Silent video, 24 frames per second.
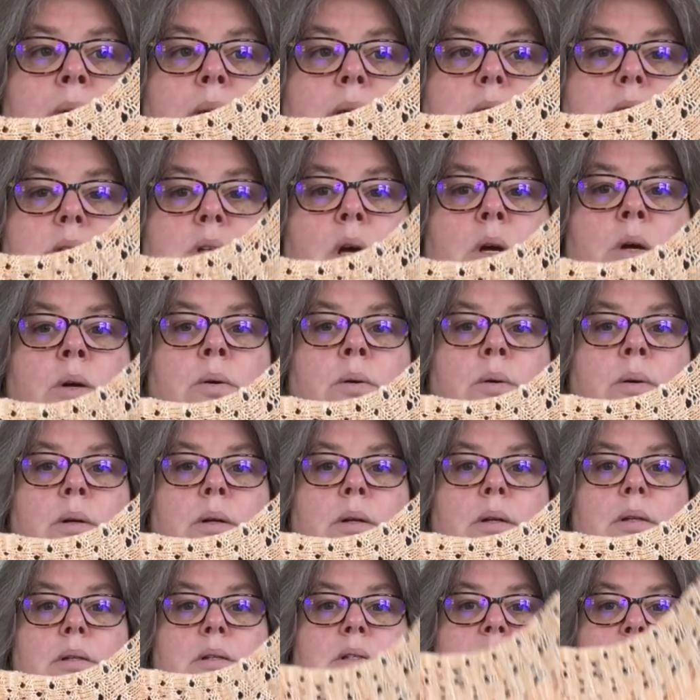So
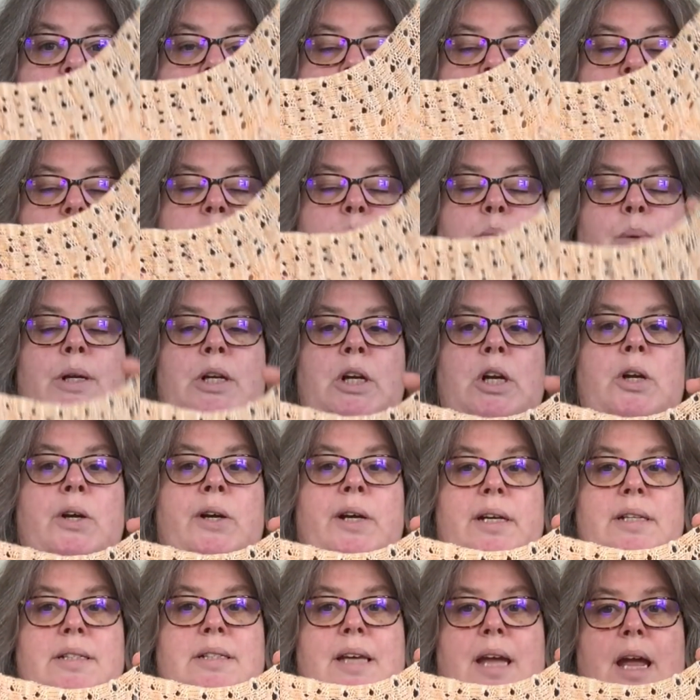sometimes when you look
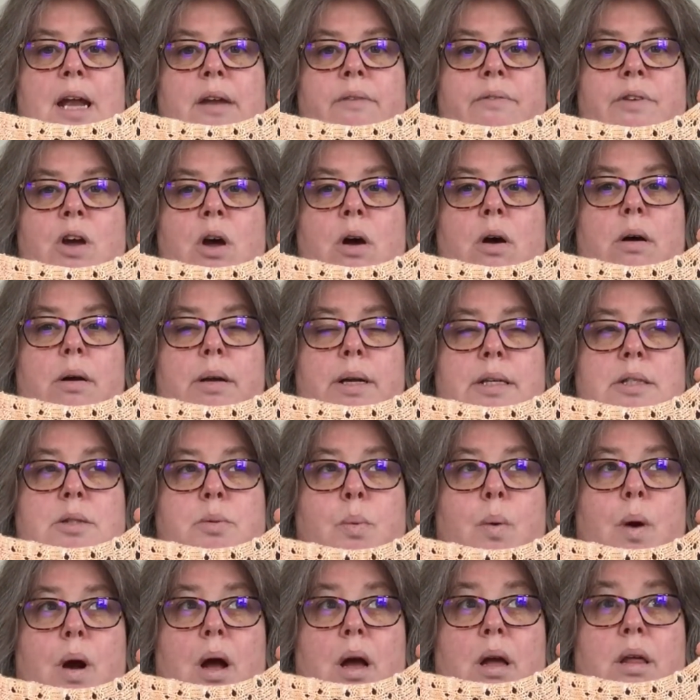at a skein of yarn, it's
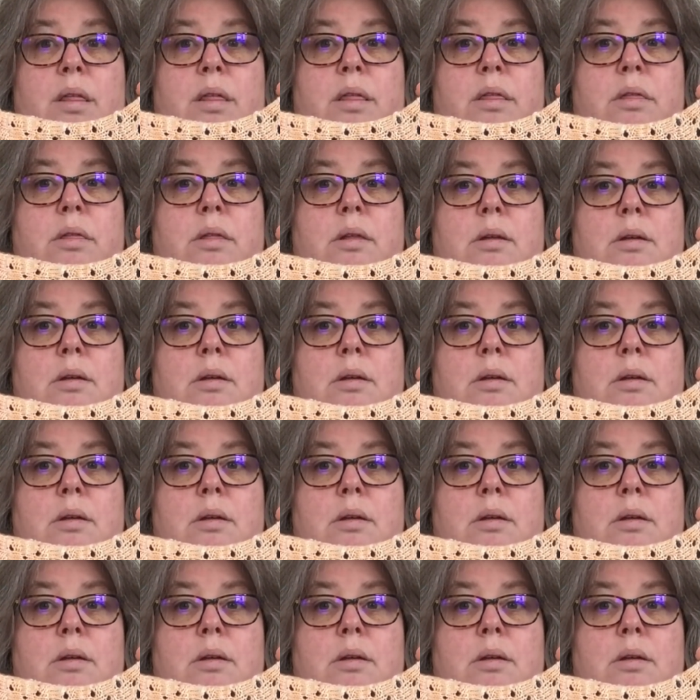worth